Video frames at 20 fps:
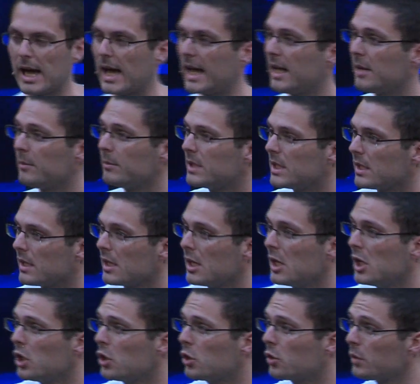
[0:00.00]
I am the
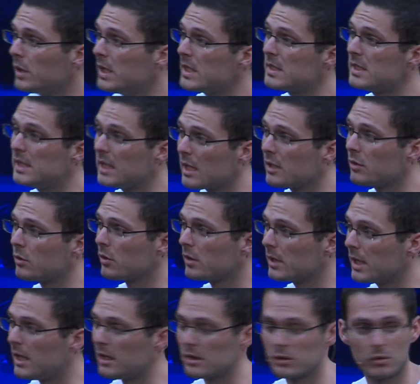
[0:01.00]
Cristiano
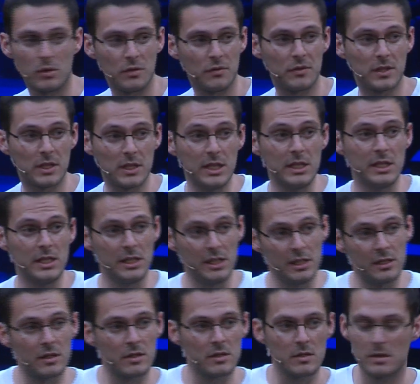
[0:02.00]
Ronaldo of cleaning
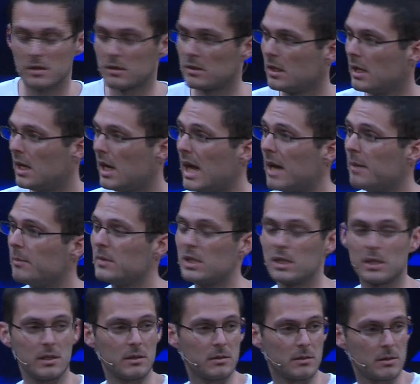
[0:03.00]
ears. I'm
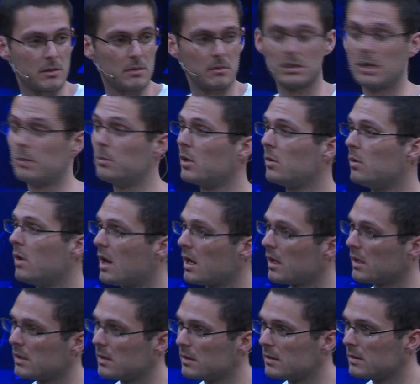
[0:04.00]
the #1.